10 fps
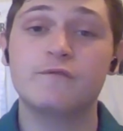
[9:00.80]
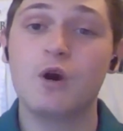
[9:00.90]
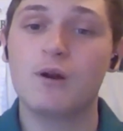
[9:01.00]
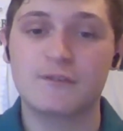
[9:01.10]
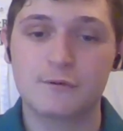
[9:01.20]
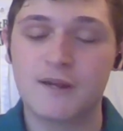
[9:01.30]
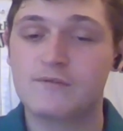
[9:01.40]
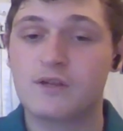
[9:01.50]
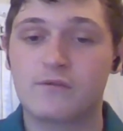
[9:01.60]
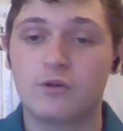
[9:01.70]
as a Rays
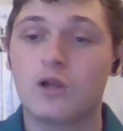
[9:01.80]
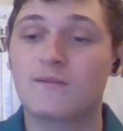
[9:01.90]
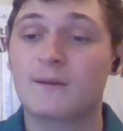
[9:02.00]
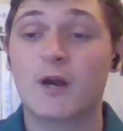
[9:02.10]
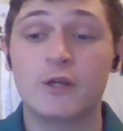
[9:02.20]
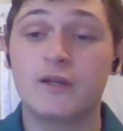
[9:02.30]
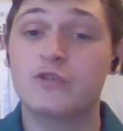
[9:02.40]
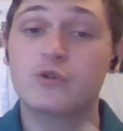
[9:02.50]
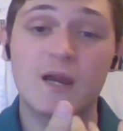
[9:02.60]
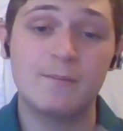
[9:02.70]
fan for a long time? Are you going
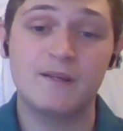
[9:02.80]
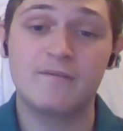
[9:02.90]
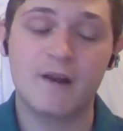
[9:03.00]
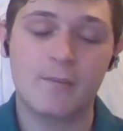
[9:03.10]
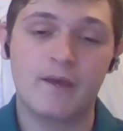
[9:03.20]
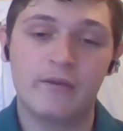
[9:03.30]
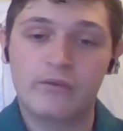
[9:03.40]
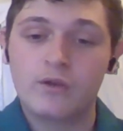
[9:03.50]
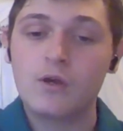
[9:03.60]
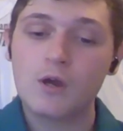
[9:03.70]
to trade P.
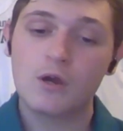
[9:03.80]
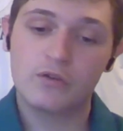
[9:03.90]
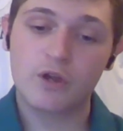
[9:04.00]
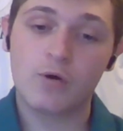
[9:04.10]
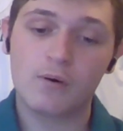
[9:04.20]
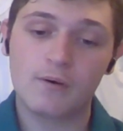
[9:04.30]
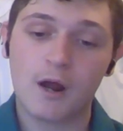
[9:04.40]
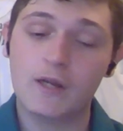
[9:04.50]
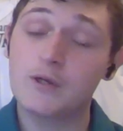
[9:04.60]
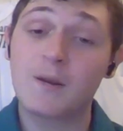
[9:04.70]
Fairbanks? So
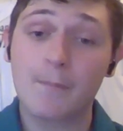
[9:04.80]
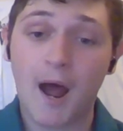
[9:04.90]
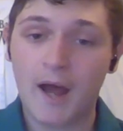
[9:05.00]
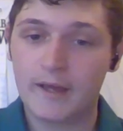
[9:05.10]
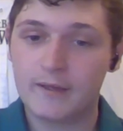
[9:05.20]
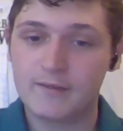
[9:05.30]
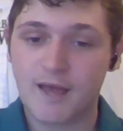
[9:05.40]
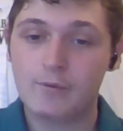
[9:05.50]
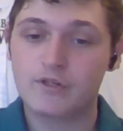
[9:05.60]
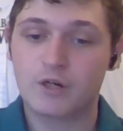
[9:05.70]
are you going to buy? Is
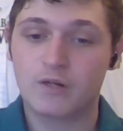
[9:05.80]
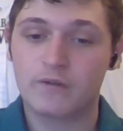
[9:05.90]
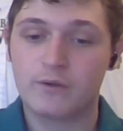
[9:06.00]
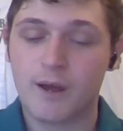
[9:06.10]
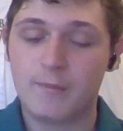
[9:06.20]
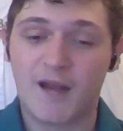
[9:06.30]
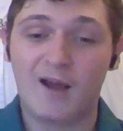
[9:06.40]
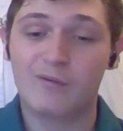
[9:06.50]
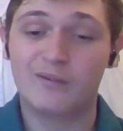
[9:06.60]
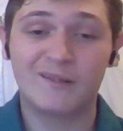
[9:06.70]
that what you're going to do? I mean,
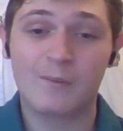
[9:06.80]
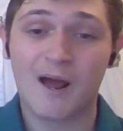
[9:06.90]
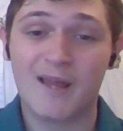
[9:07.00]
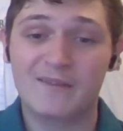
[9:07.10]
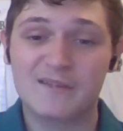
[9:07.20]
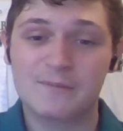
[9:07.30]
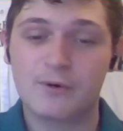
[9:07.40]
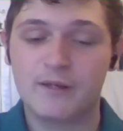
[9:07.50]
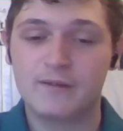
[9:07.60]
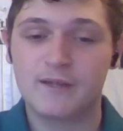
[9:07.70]
I don't think they're buying at this
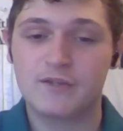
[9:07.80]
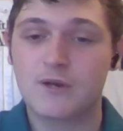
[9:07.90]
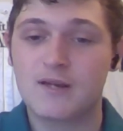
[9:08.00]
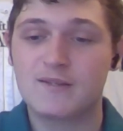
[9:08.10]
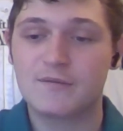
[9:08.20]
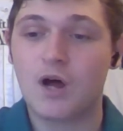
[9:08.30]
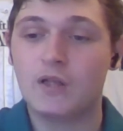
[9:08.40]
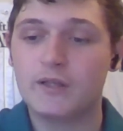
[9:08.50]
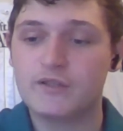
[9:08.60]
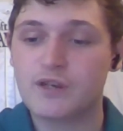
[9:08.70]
point. They just traded
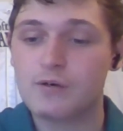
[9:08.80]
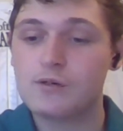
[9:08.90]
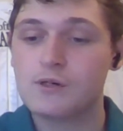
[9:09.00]
Savali. So